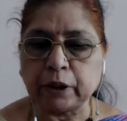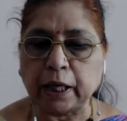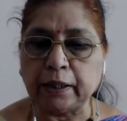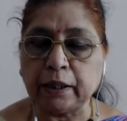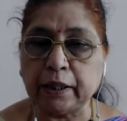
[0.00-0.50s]

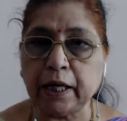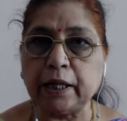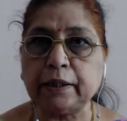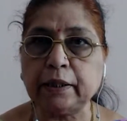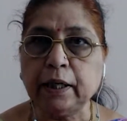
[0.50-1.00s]
can
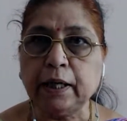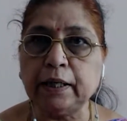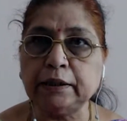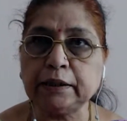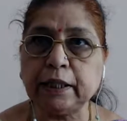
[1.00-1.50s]
create a
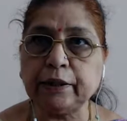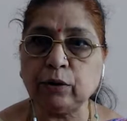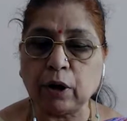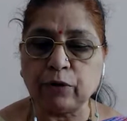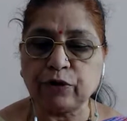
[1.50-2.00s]

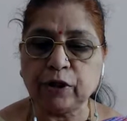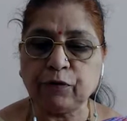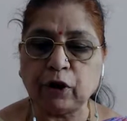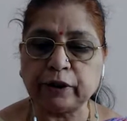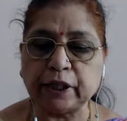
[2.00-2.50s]
legislative council
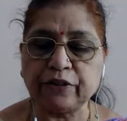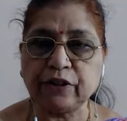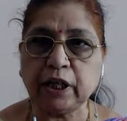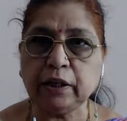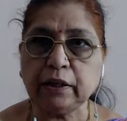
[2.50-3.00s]
for that
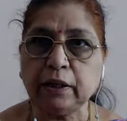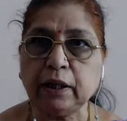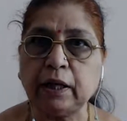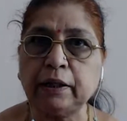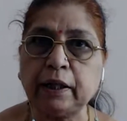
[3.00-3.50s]
state
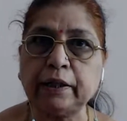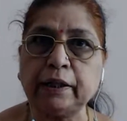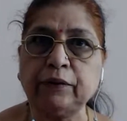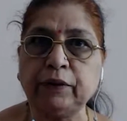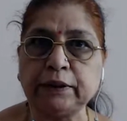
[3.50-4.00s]
under
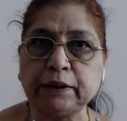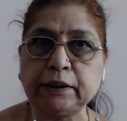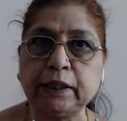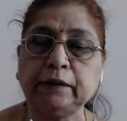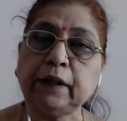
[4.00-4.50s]
Article 169.